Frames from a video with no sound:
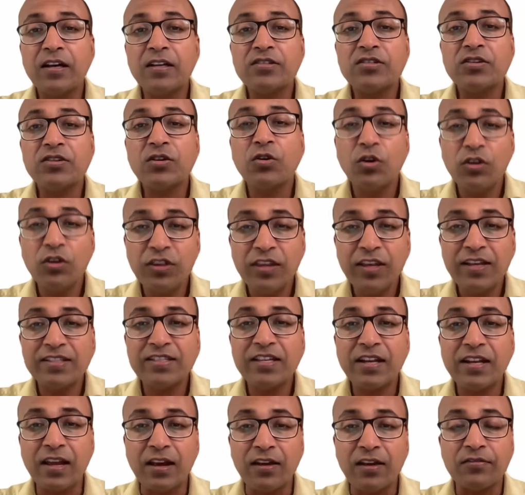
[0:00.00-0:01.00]
So good
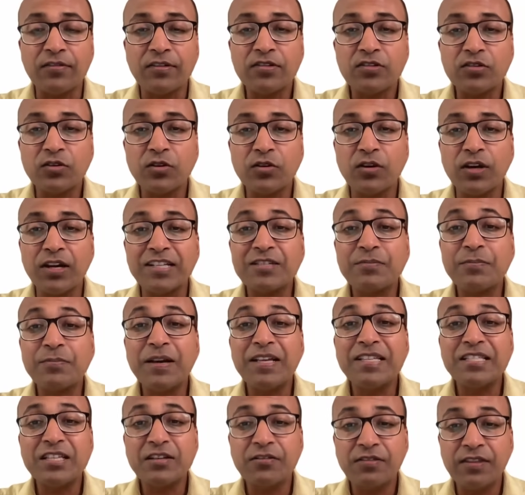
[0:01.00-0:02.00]
things in life. So
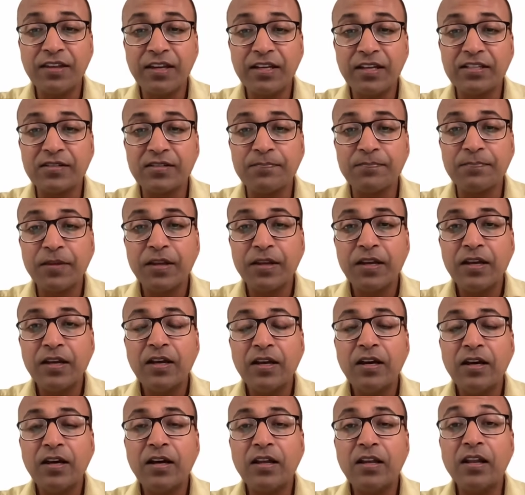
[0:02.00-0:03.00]
expensive things,
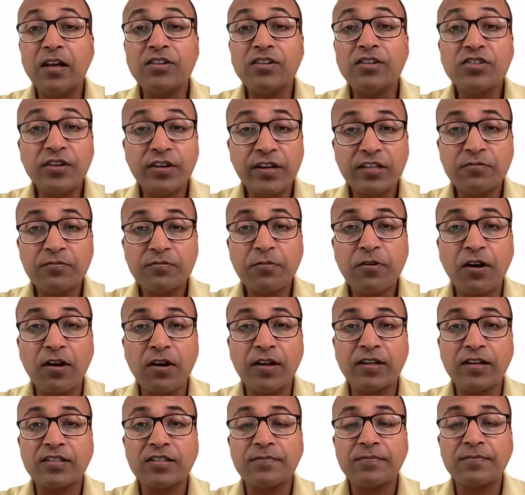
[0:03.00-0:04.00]
luxurious
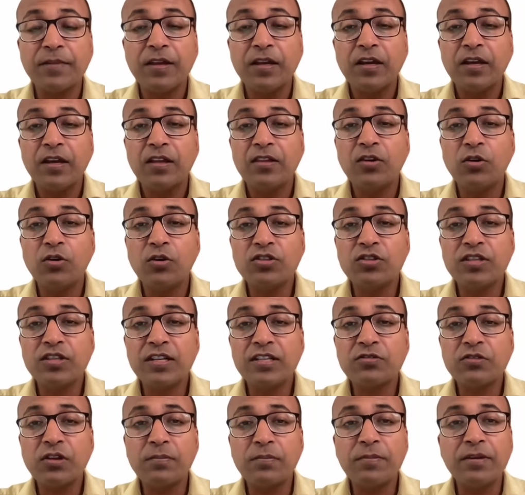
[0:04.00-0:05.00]
products, those
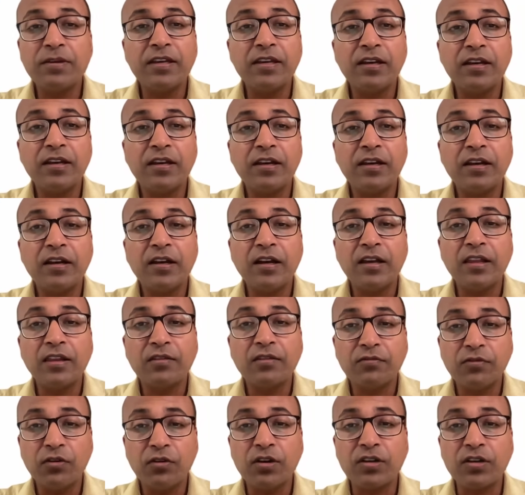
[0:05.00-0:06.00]
things will be
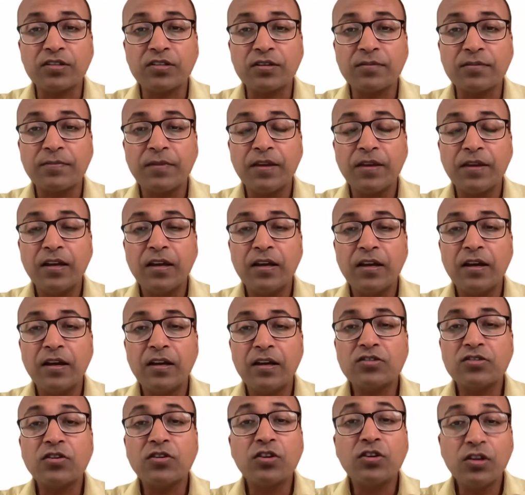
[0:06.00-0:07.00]
the focus.
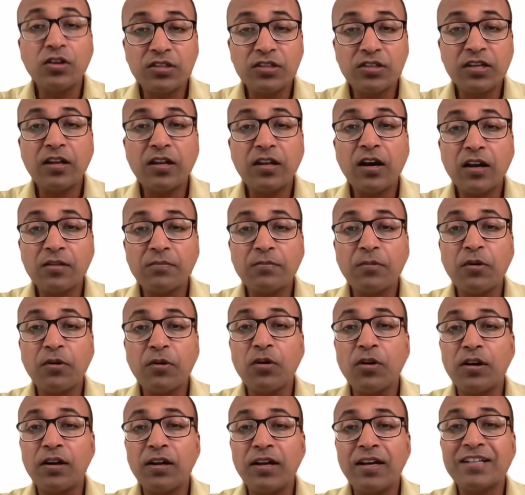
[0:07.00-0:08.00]
So you'll see a lot
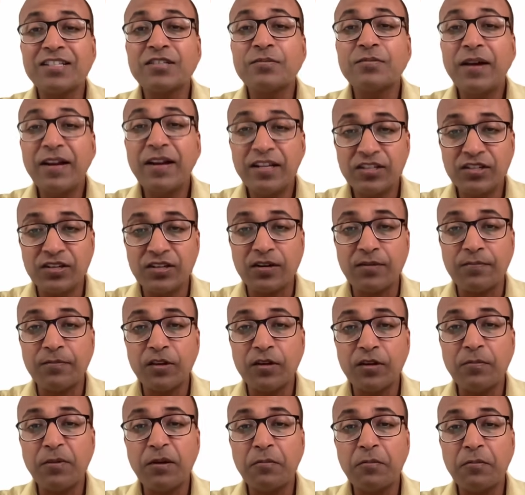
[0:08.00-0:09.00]
more expenditure.
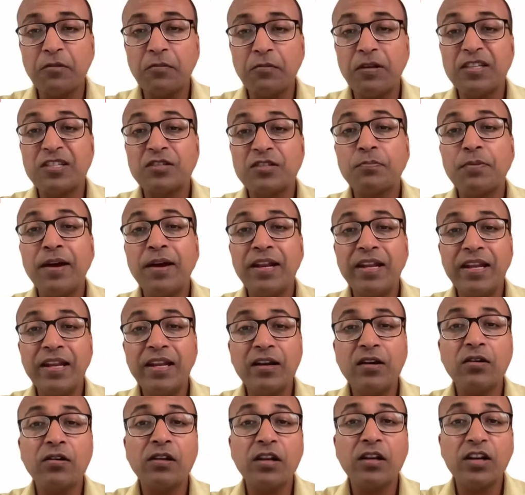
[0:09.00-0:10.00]
People will be
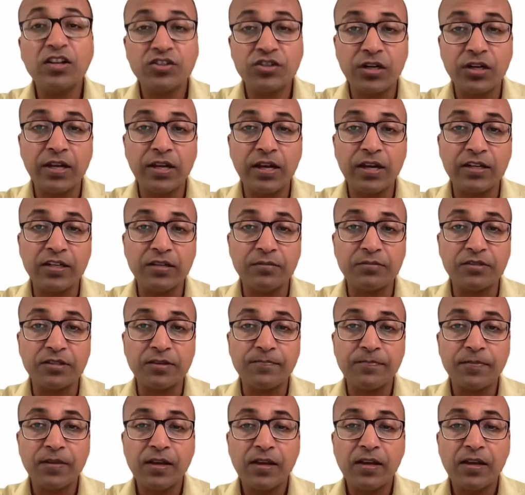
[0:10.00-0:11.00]
spending on luxury items.